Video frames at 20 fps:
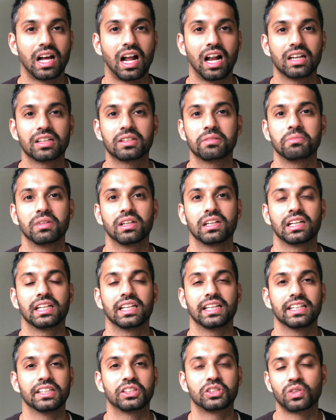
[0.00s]
ultimately
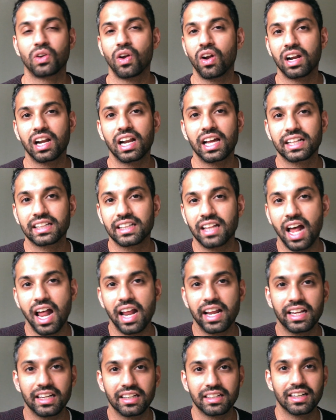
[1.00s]
it's not like
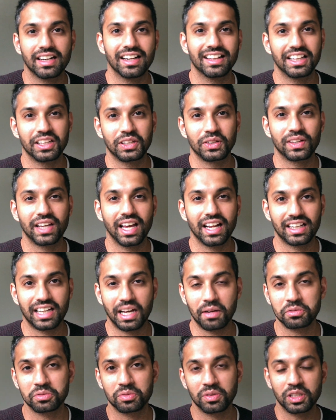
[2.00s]
that internet that you get
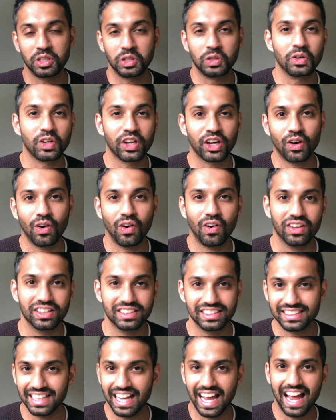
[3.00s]
comes with
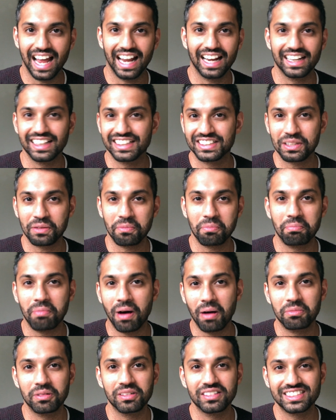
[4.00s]
unicorns and some
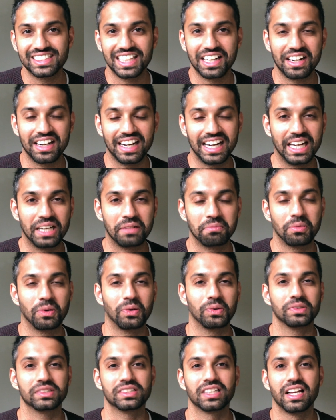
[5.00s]
bubbles and
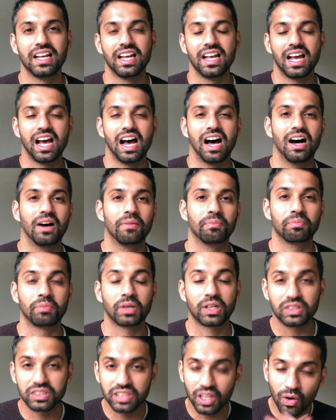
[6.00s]
rainbows,
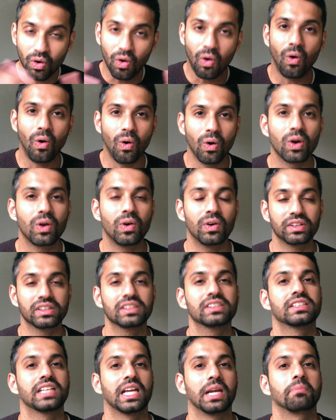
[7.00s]
because they're all on the
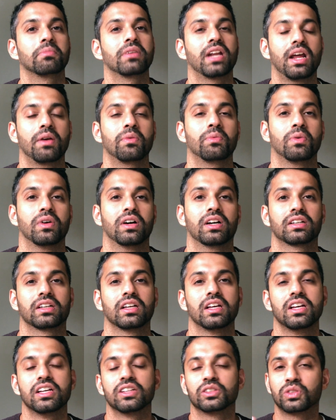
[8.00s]
same network.
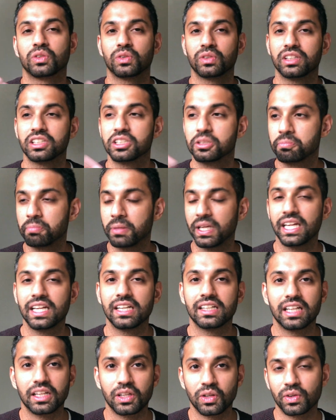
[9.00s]
So the
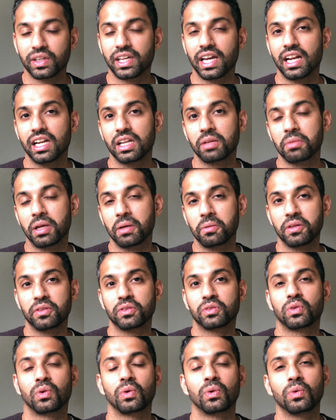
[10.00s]
speed that you're getting maybe
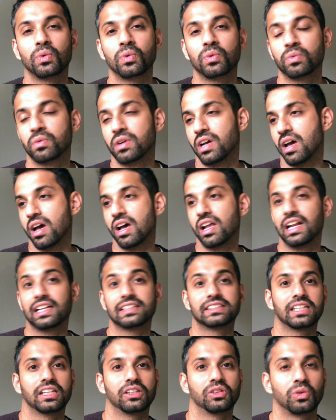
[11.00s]
through
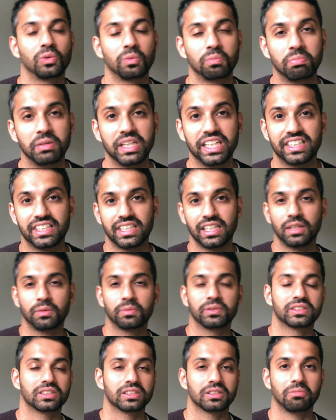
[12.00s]
let's say through BT,
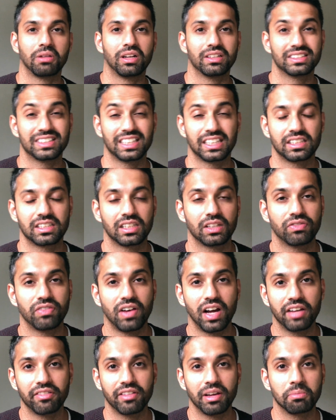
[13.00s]
which is about
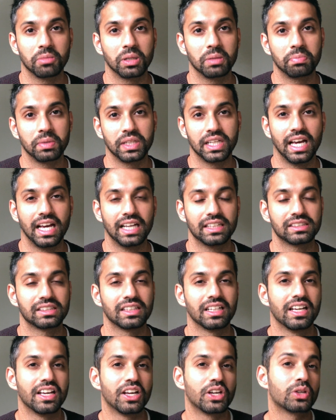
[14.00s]
65 Mbps,
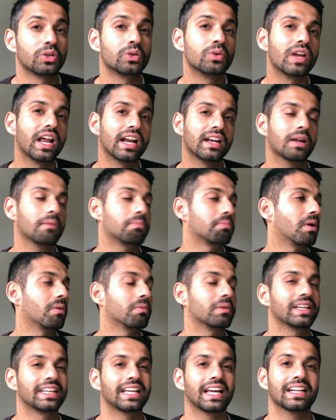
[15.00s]
you'll end up
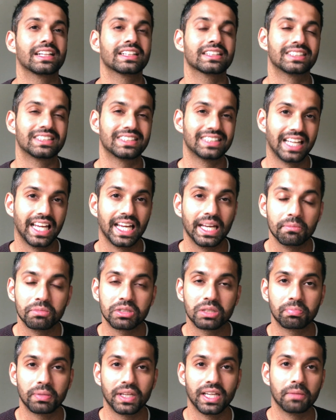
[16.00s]
probably getting the same
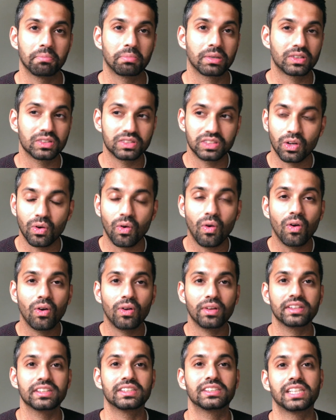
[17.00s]
speed because they're all
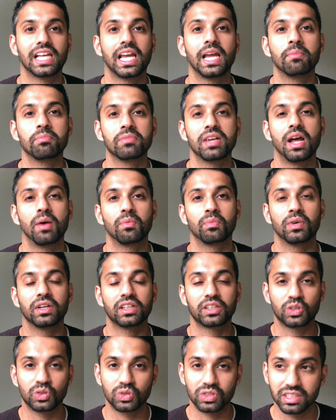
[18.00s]
on the same
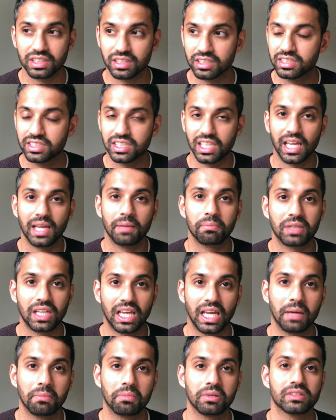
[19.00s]
network using the same
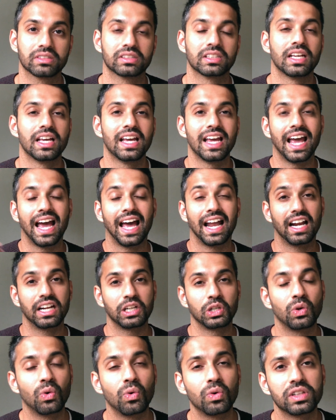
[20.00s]
cables. And I
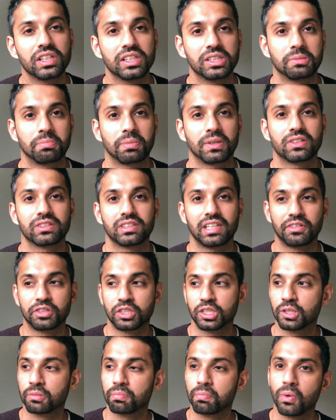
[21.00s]
know this because I've
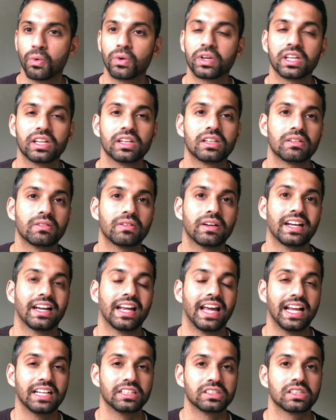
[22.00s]
spoken to an
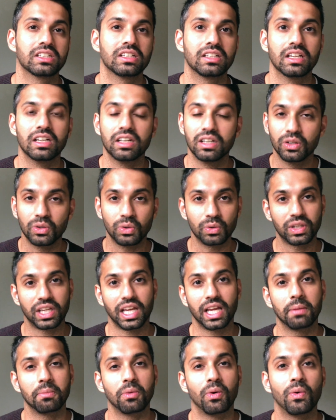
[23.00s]
engineer who
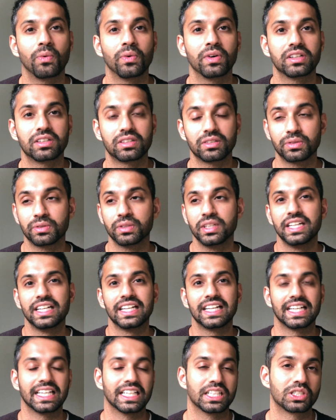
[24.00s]
came over to
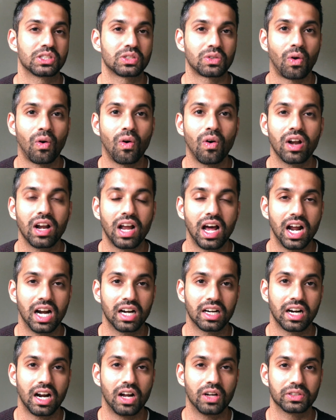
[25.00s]
install
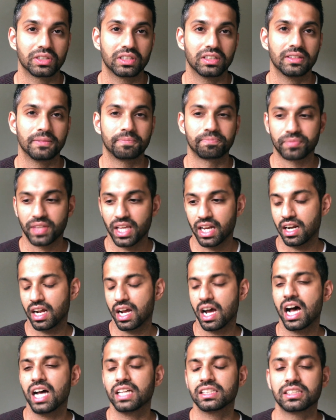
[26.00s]
our router, and I
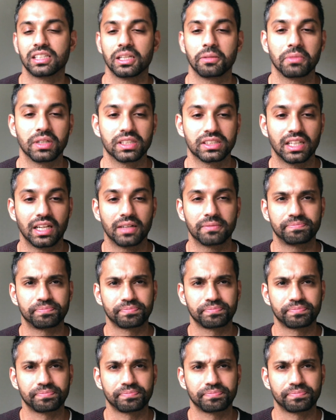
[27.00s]
asked him, I said,